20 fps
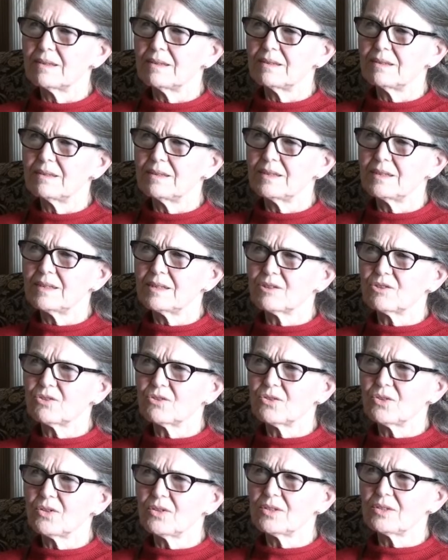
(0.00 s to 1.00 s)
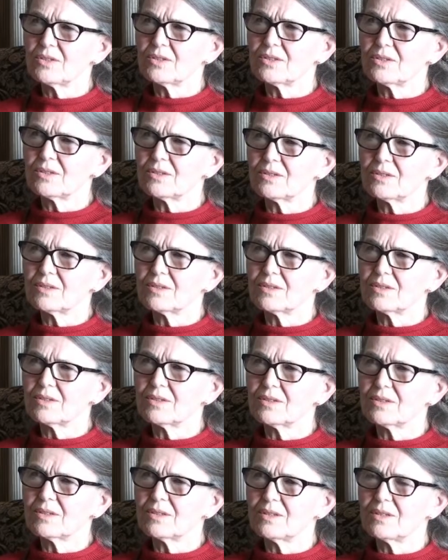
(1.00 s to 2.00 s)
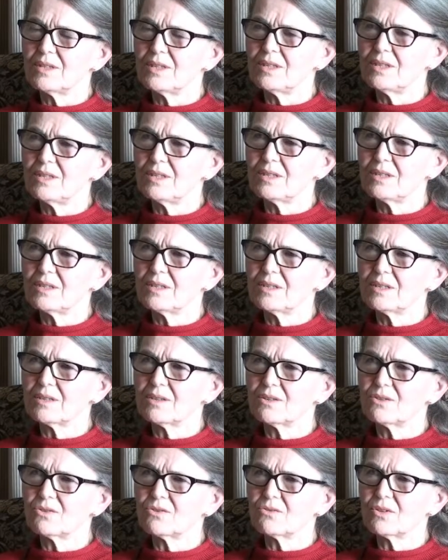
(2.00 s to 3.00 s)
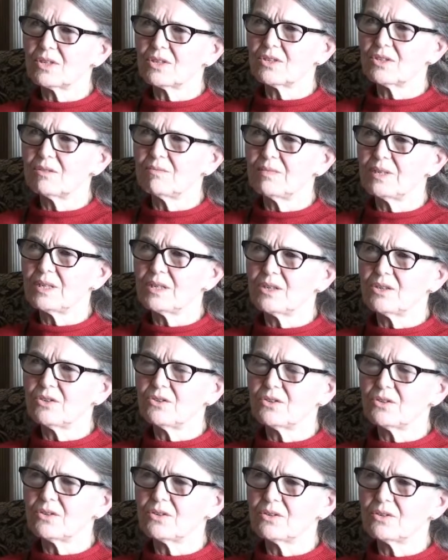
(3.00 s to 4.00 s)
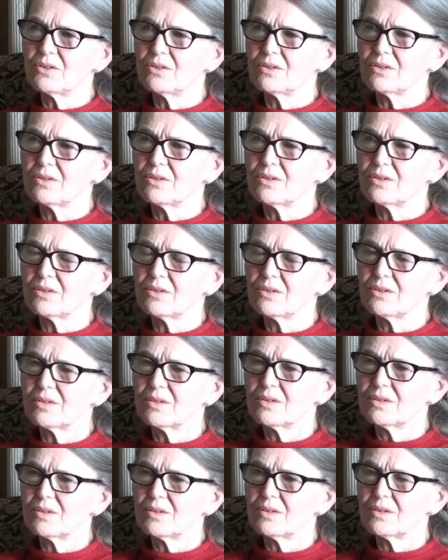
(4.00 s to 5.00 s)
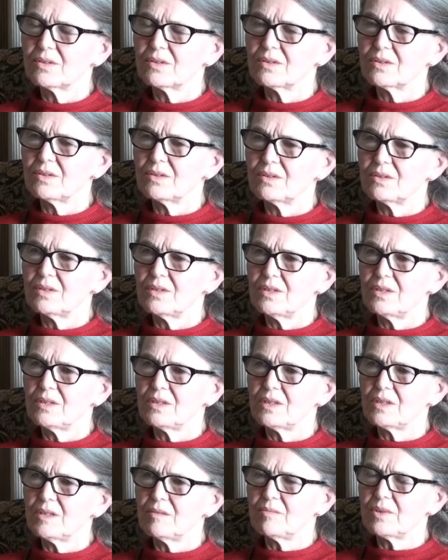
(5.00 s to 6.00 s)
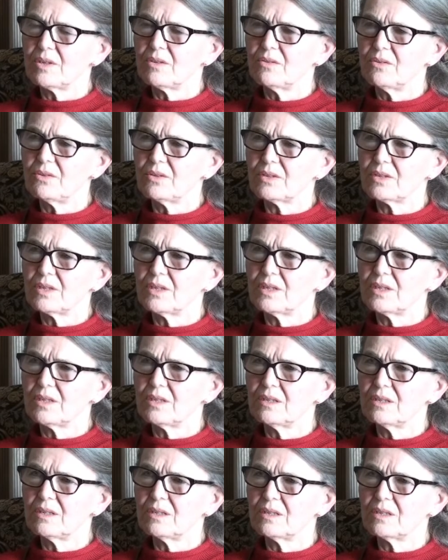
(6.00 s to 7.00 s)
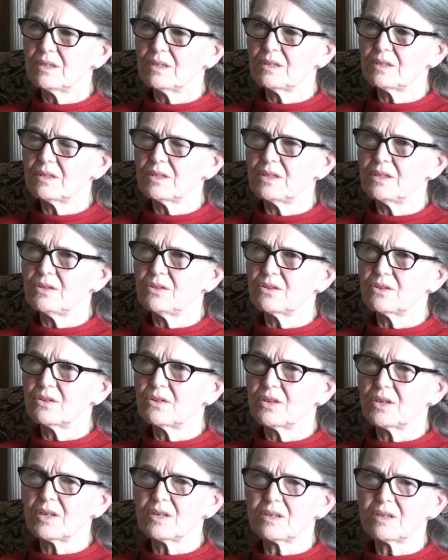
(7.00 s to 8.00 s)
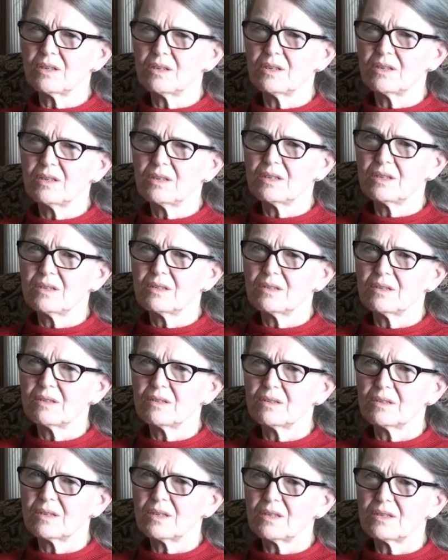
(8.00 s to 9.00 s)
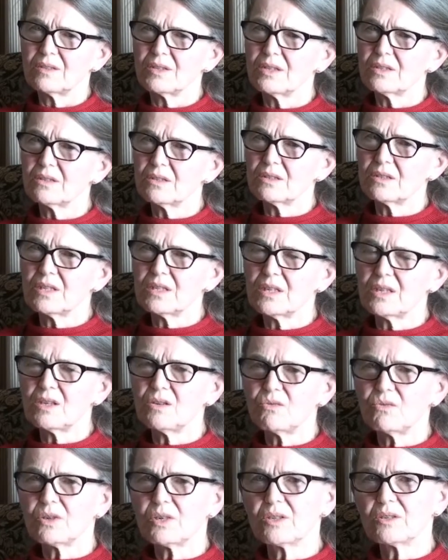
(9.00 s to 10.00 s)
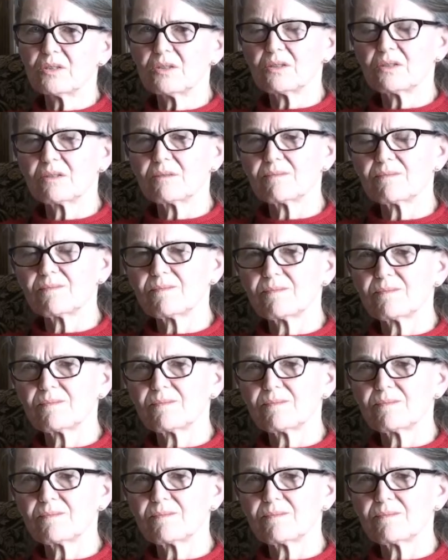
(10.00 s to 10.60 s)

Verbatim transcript: yeah, so this the uh, construction manager he came out and uh, he thought I think the thinking was